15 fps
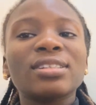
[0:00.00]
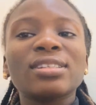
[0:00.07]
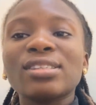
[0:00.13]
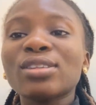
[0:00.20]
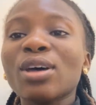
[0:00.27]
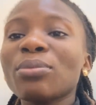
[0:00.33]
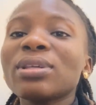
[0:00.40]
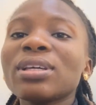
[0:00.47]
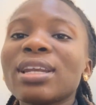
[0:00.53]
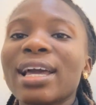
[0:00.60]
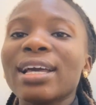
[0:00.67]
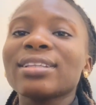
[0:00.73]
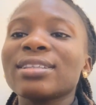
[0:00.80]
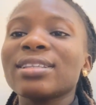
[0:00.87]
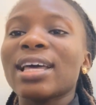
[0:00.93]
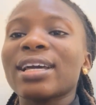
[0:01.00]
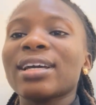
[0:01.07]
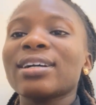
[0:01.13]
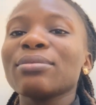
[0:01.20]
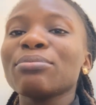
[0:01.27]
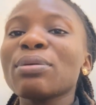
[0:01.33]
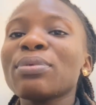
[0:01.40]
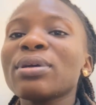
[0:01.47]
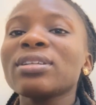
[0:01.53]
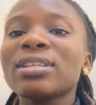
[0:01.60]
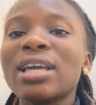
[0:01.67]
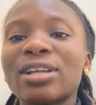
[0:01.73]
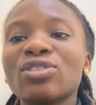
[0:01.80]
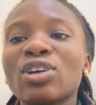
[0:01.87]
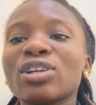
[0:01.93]
something like maybe
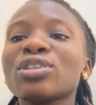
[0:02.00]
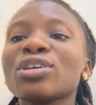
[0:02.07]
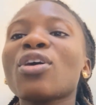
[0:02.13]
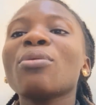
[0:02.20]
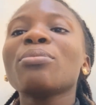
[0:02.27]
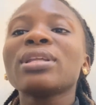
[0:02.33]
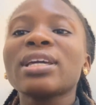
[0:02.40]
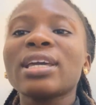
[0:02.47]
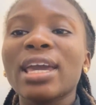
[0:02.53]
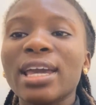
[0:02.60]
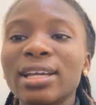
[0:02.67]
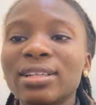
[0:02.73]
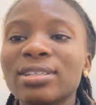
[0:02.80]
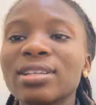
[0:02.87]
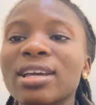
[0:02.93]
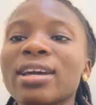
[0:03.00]
they are trying to communicate